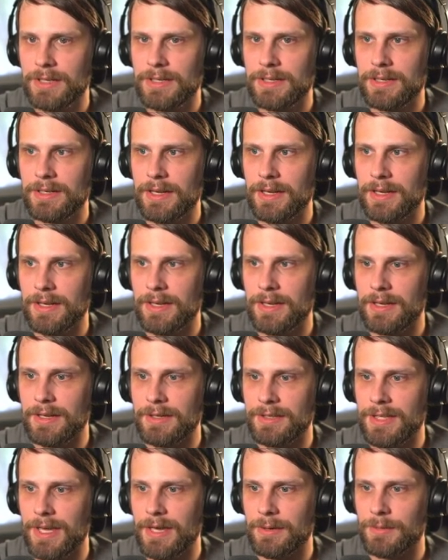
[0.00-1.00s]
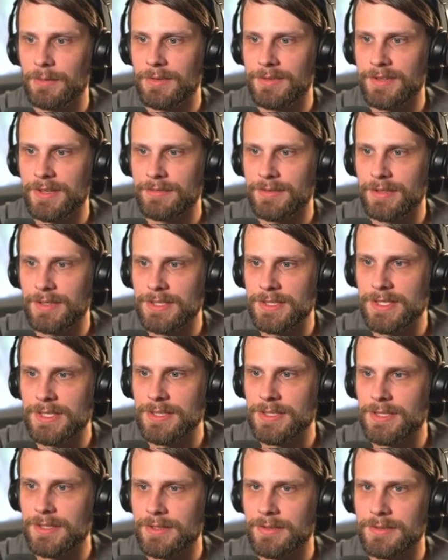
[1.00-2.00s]
Yeah, we'll definitely take
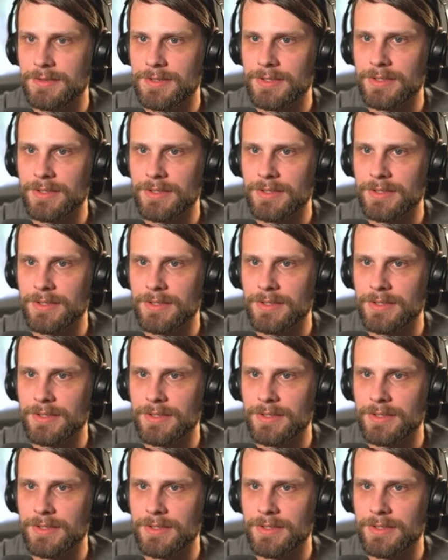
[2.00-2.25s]
Shieldred.